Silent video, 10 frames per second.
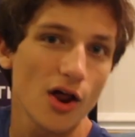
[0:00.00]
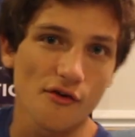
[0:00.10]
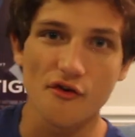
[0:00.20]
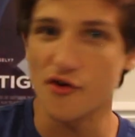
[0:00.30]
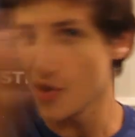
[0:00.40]

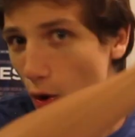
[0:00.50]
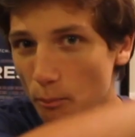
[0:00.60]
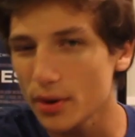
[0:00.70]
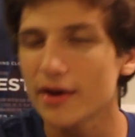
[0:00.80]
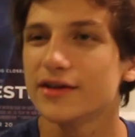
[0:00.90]

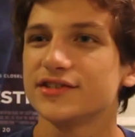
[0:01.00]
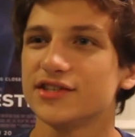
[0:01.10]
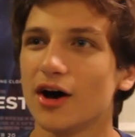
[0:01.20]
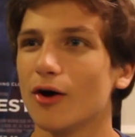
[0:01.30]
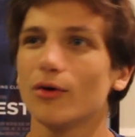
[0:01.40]
Nope.
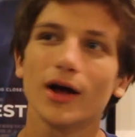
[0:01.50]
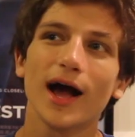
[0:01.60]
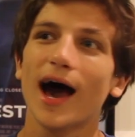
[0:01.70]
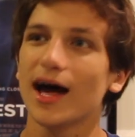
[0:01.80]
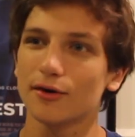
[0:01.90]
So
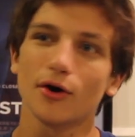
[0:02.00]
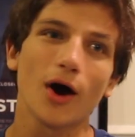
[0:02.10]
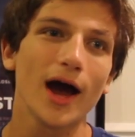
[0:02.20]
I don't know,